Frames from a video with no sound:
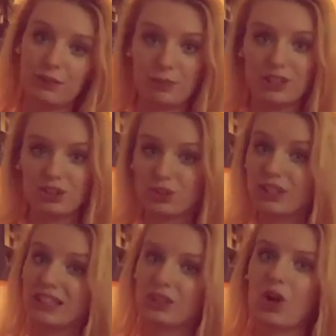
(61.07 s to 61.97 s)
for me not to
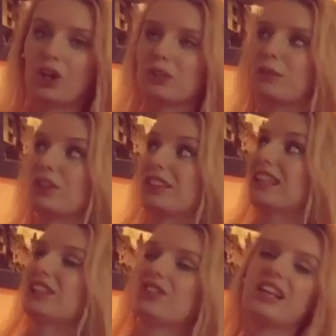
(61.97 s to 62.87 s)
get cold, because
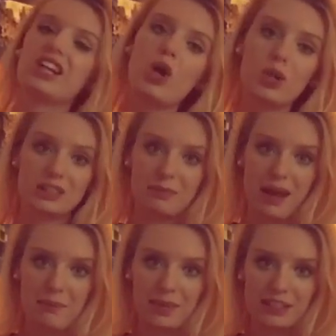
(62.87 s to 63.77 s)
that's really cold in my
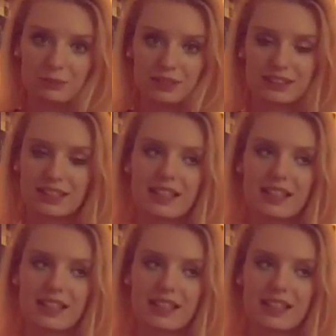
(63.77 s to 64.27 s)
apartment.